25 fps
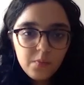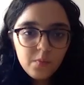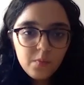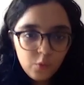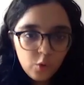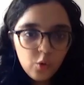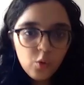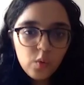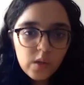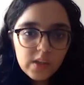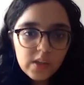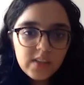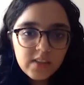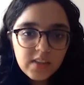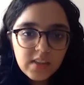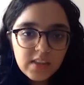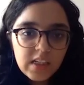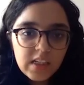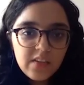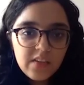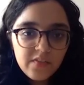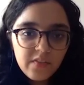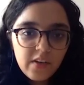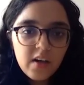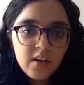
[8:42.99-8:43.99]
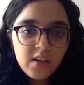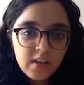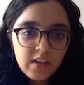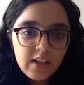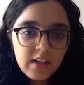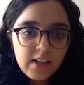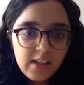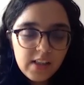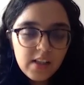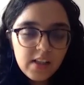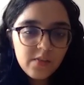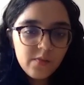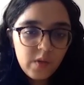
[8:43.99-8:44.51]
no one is safe
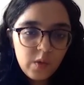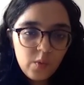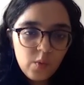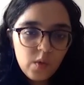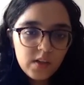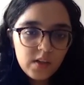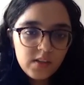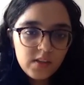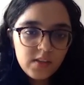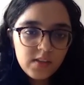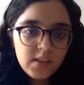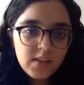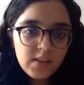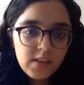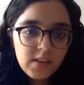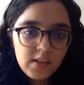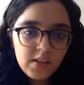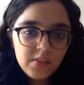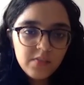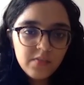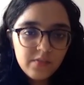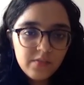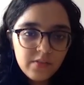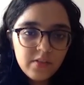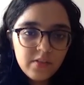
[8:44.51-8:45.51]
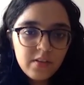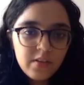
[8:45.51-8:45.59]
until everyone is safe